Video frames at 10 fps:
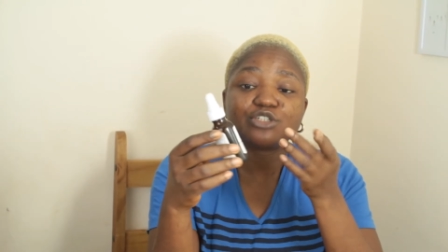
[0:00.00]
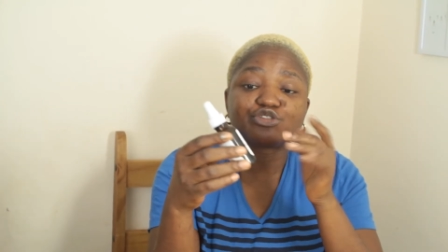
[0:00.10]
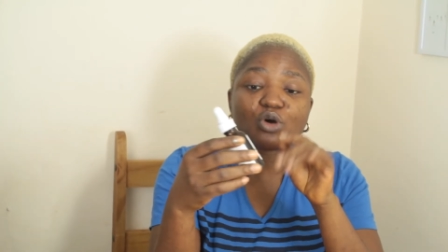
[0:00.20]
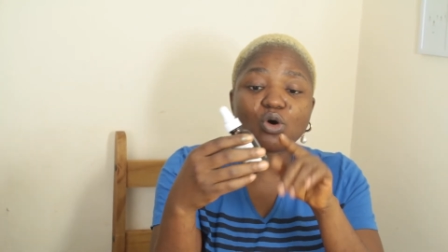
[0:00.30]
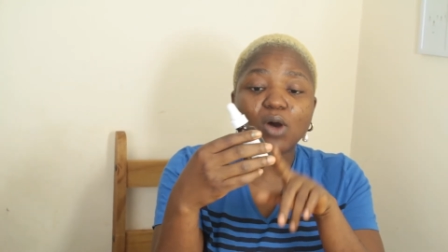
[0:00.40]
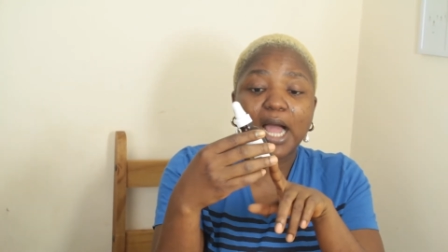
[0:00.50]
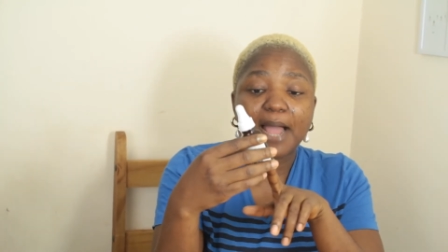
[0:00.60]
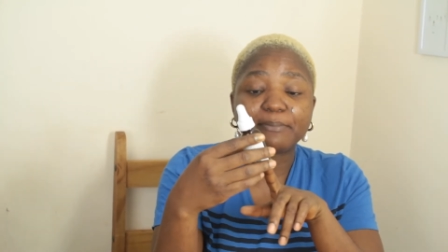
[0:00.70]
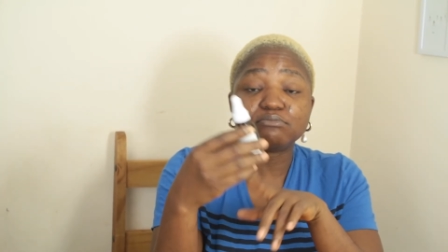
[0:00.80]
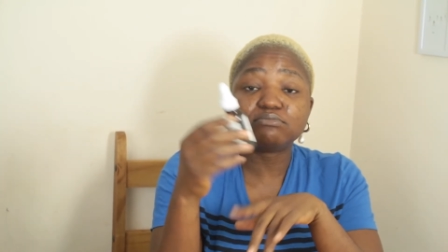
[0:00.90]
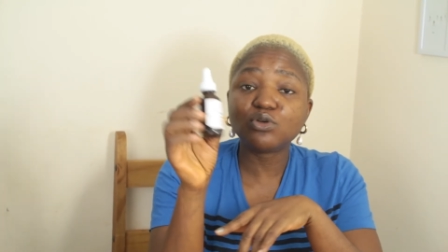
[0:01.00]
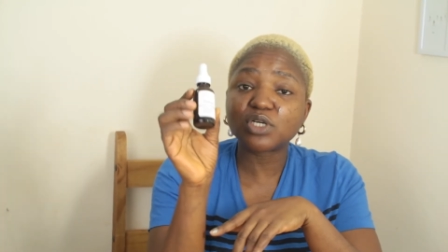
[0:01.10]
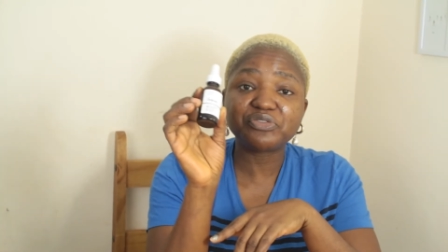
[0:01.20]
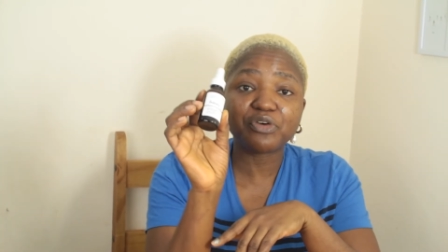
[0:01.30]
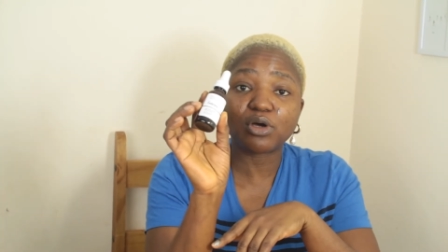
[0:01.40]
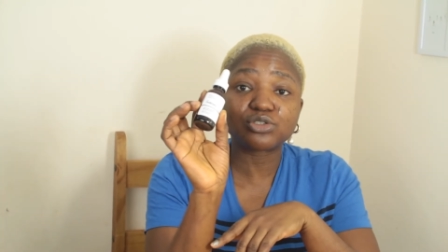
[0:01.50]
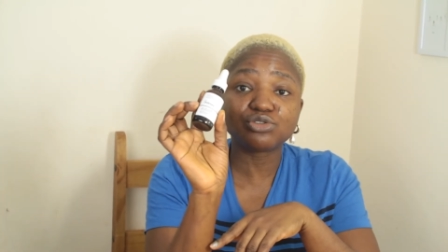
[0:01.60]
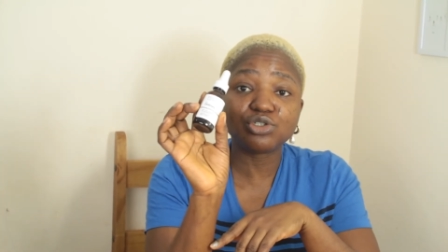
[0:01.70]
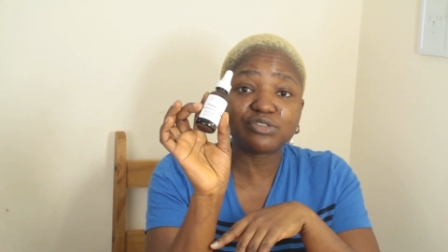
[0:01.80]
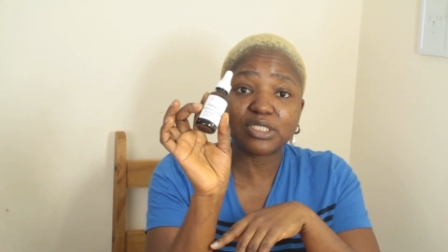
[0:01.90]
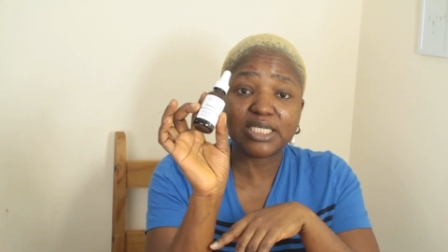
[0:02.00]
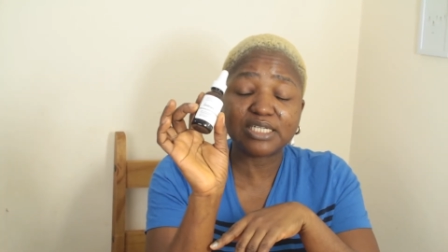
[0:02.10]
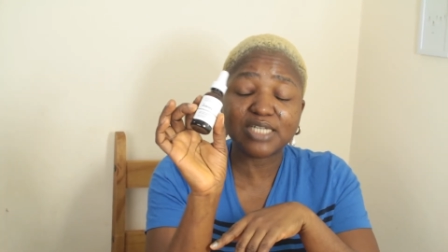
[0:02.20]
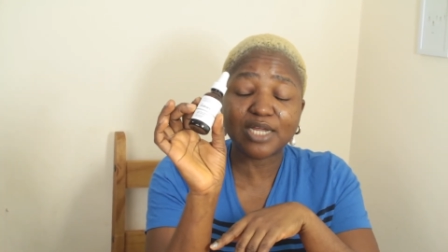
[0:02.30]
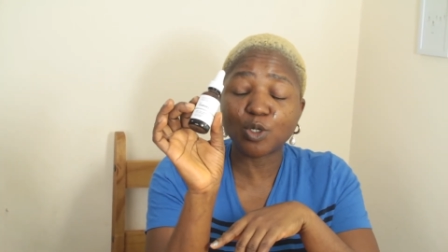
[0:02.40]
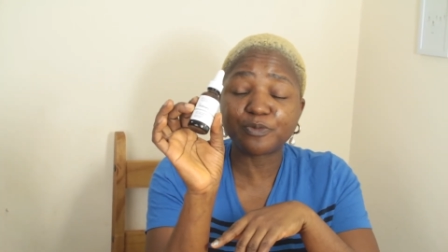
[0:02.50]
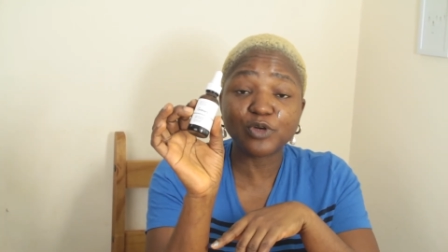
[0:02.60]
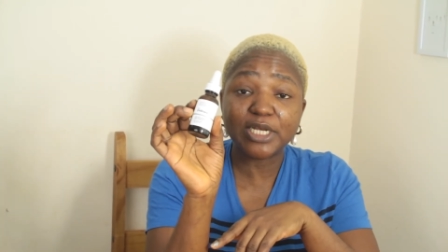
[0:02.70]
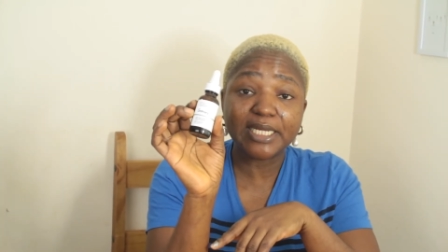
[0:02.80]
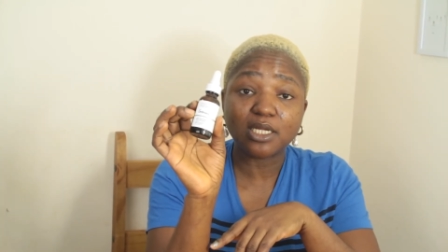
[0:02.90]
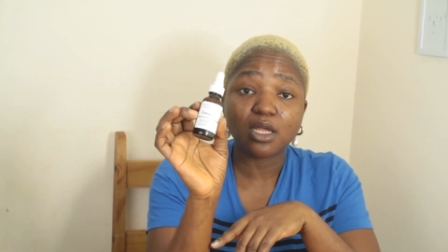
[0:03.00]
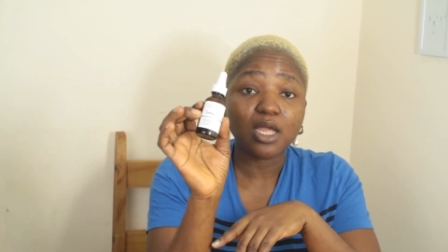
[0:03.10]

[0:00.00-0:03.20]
So I'm looking forward to using this, and hopefully